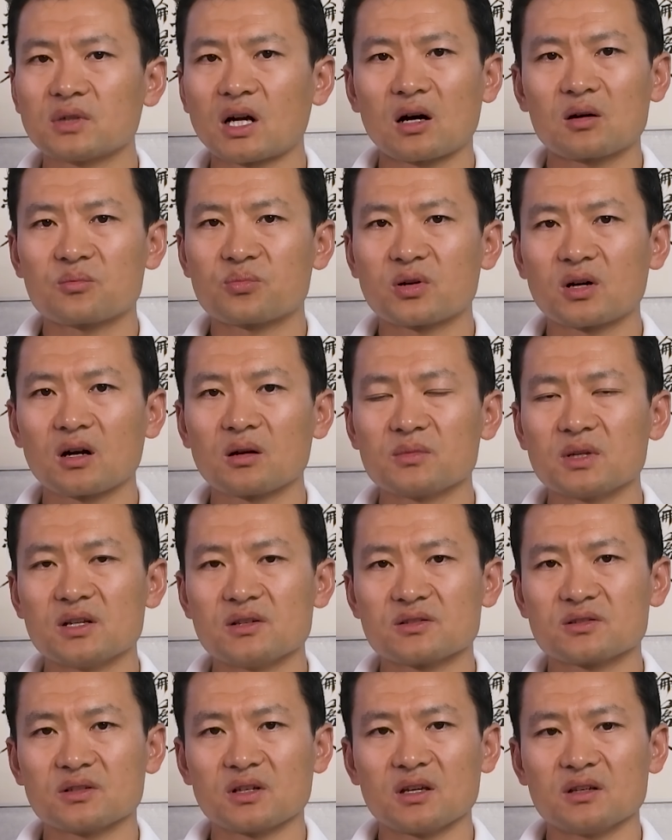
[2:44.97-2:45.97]
our
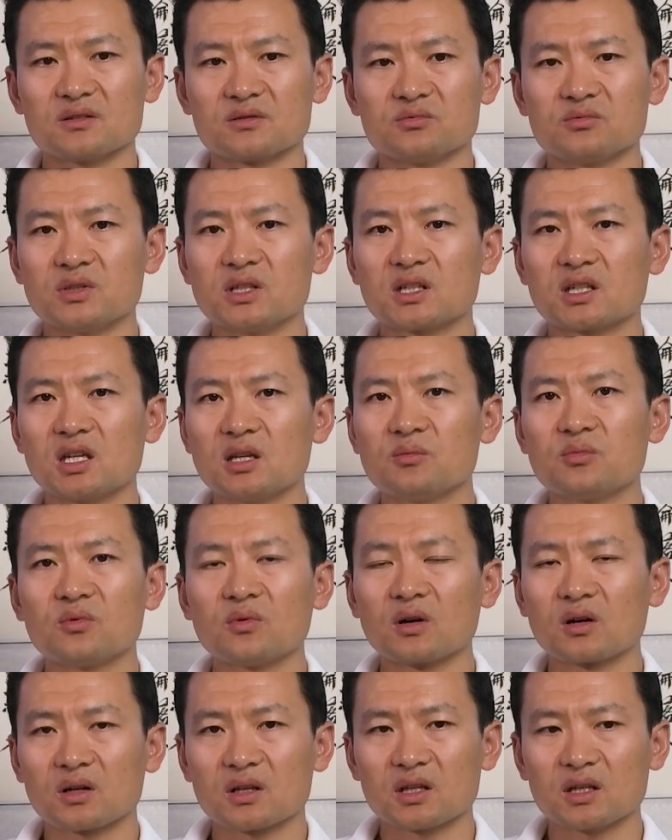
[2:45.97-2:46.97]
promise is we keep
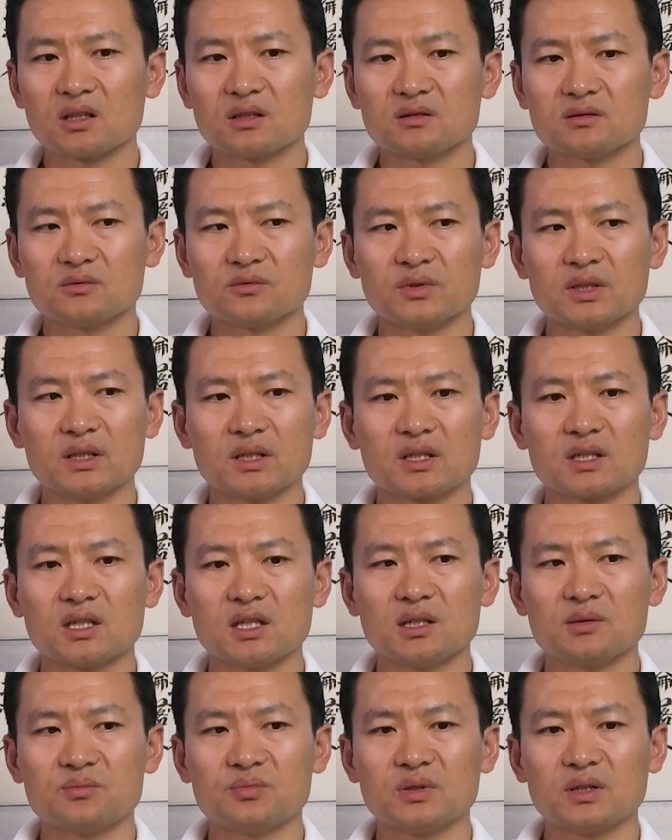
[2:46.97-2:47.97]
working, we
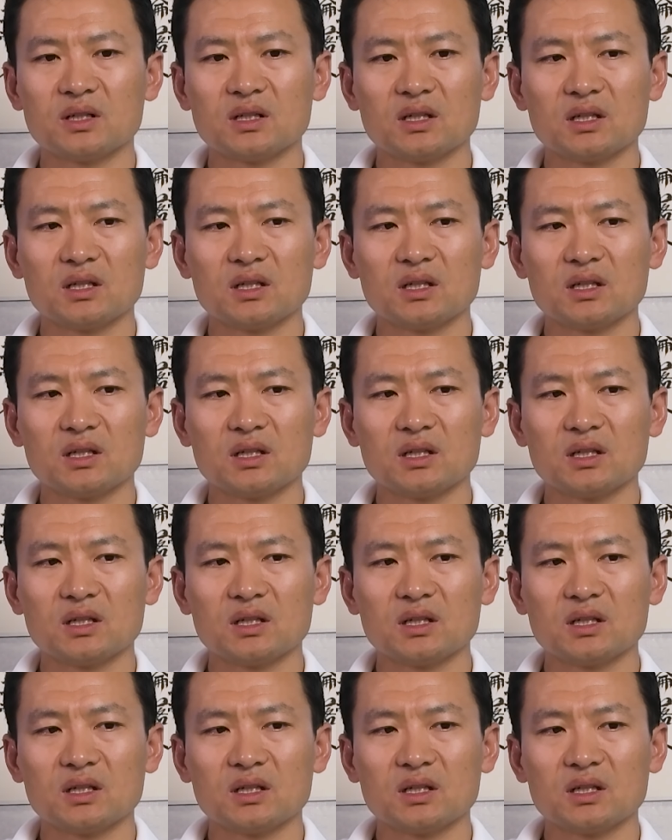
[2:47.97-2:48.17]
keep